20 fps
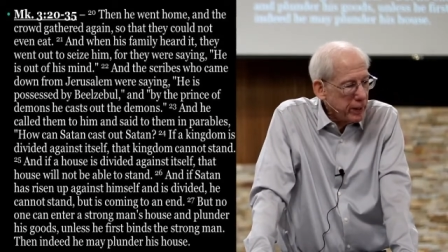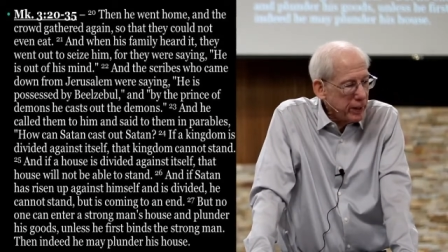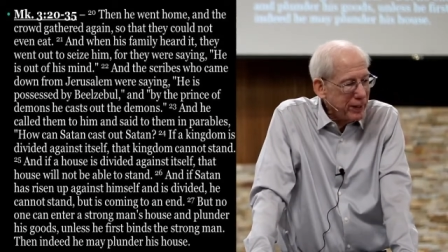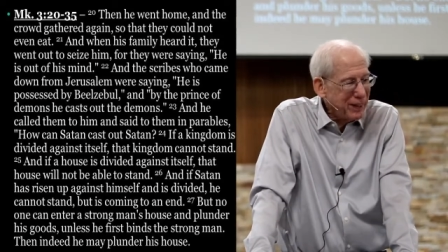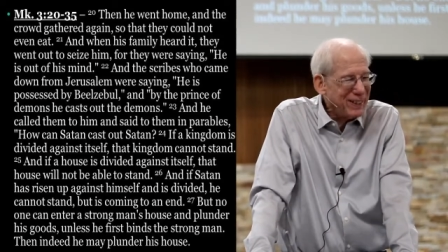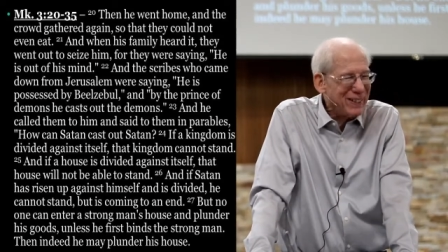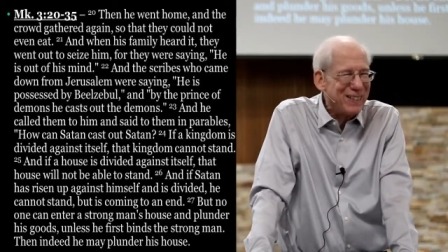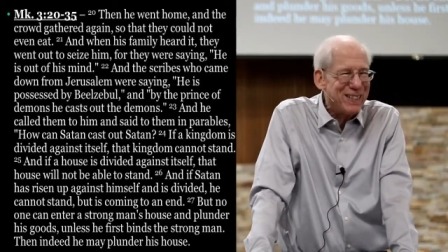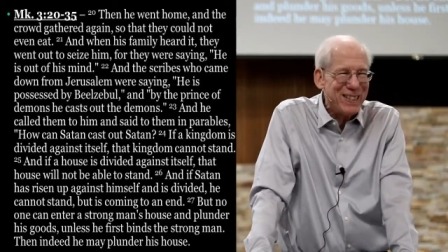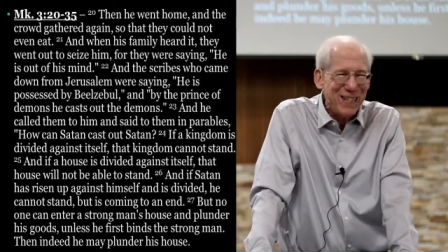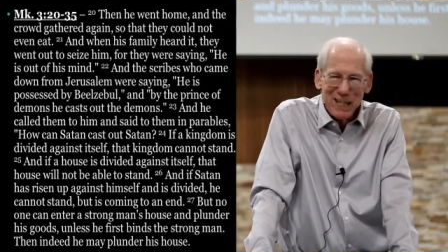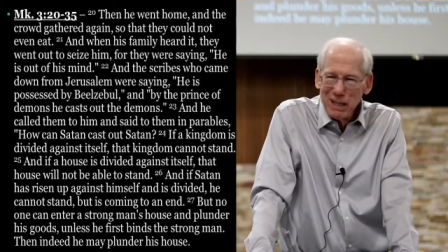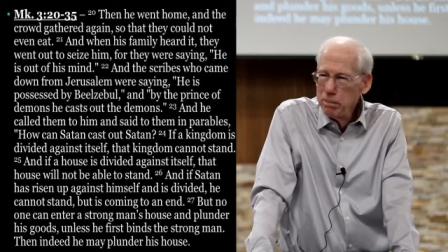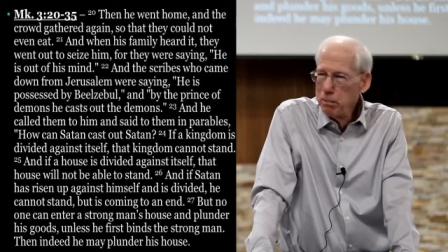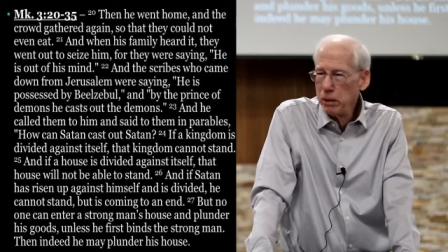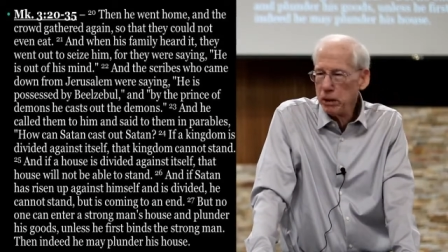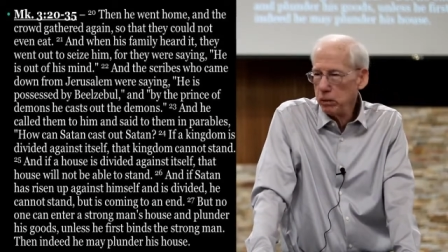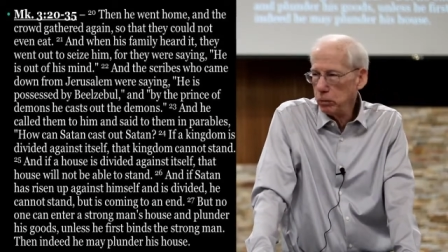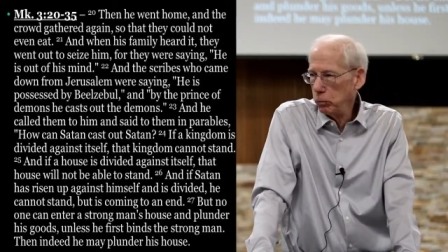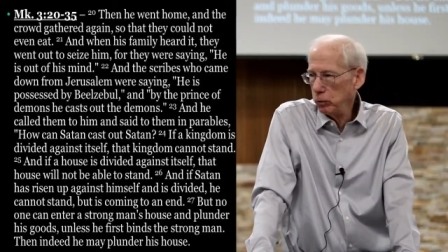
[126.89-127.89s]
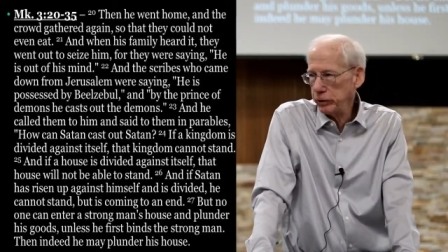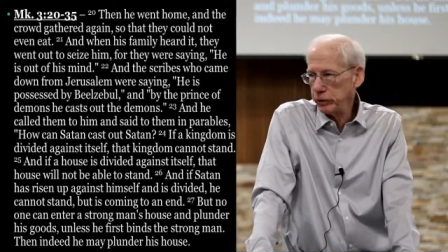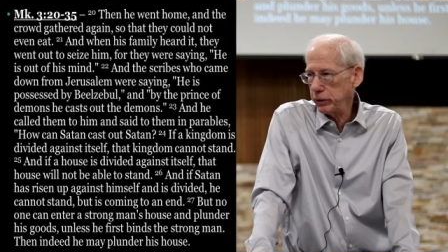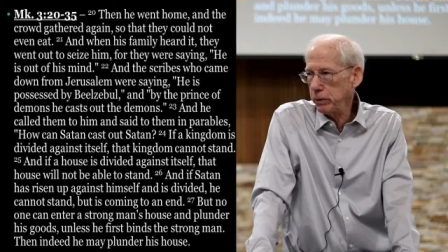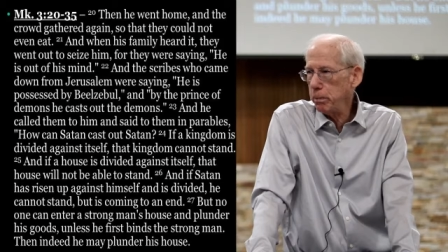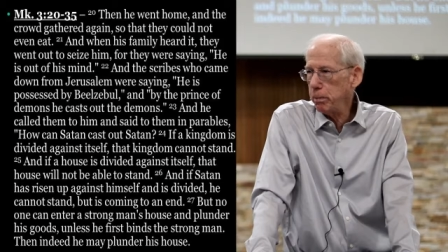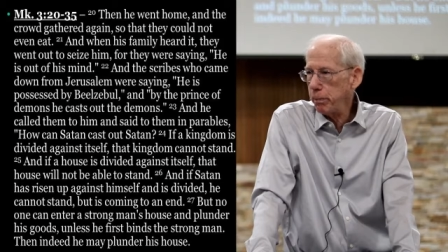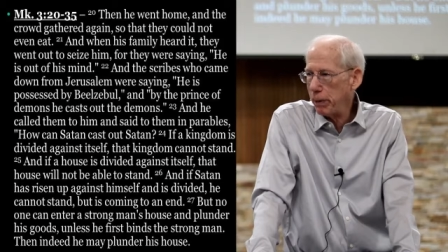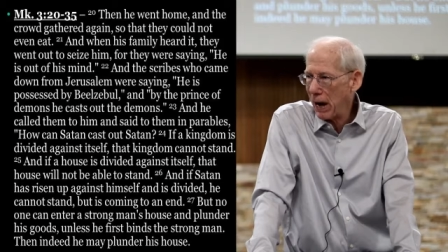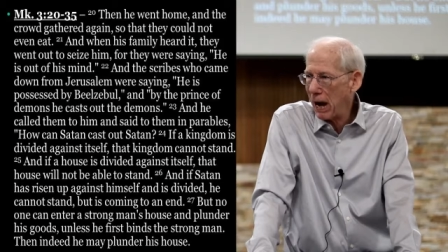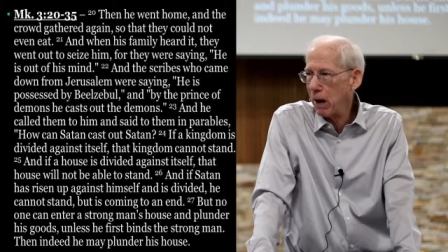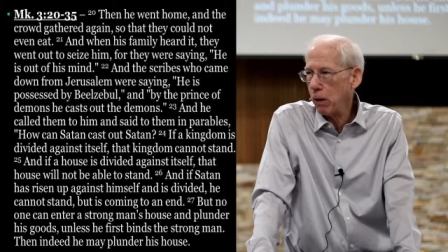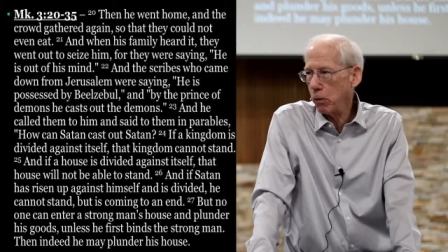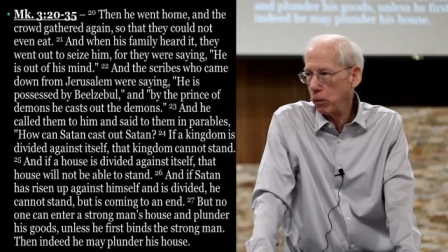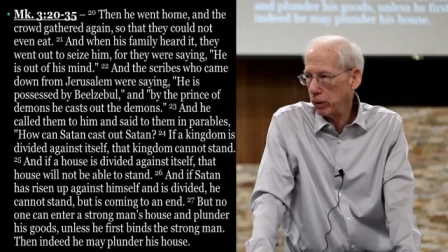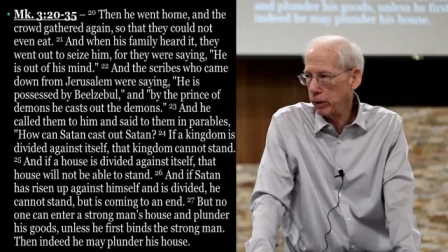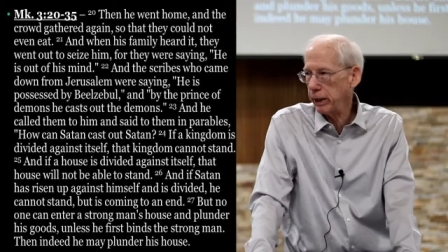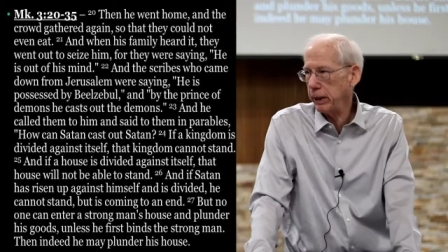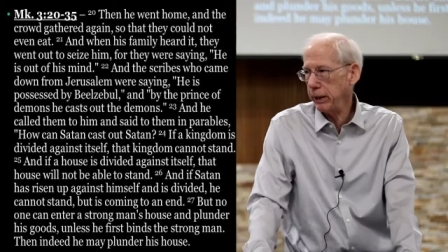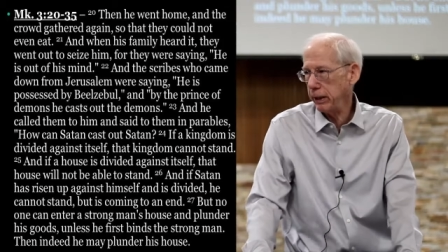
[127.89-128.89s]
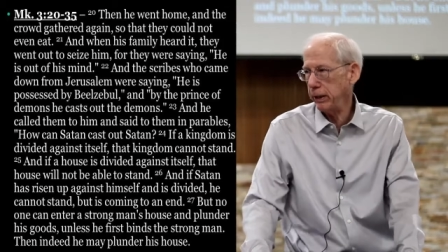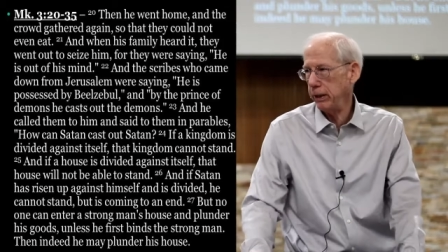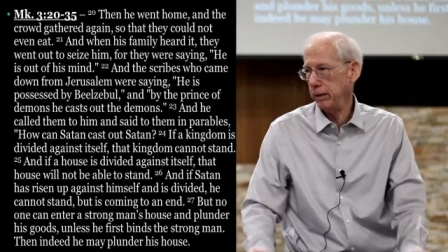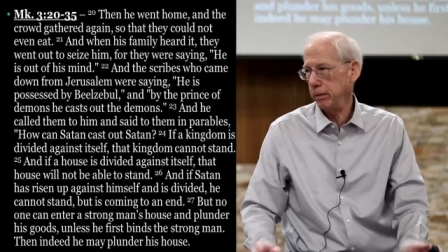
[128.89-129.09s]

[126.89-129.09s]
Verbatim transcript: that a demon was empowering